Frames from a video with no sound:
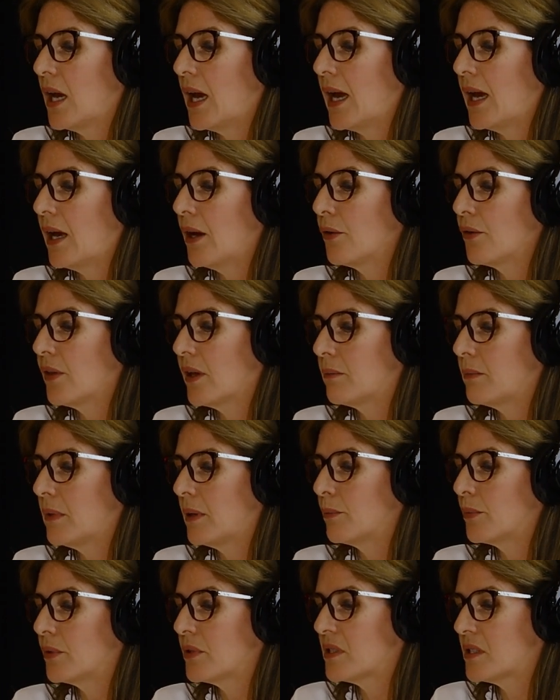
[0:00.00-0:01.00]
how that
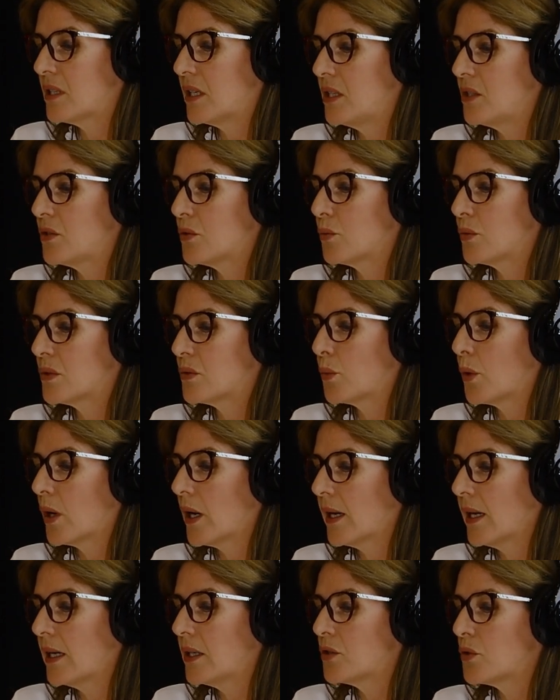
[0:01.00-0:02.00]
member state was
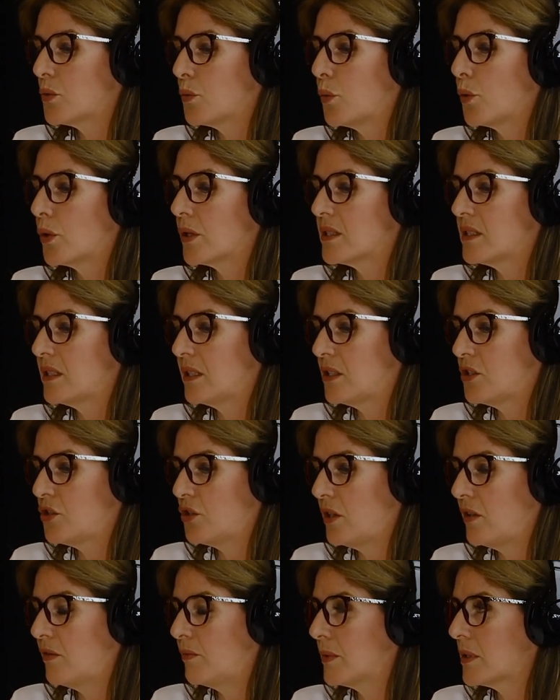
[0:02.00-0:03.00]
working towards the
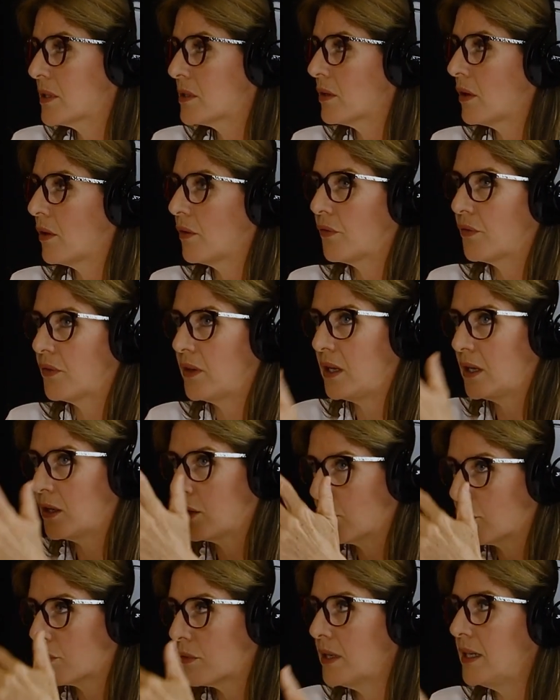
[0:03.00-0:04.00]
achievement of the
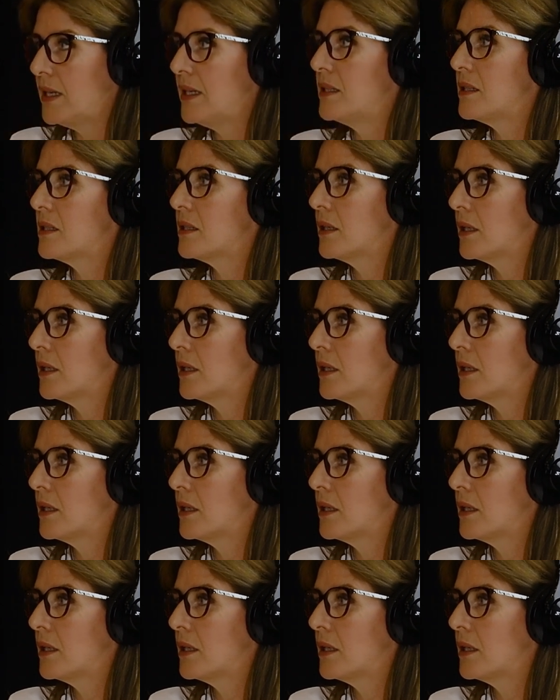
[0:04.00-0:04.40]
agreed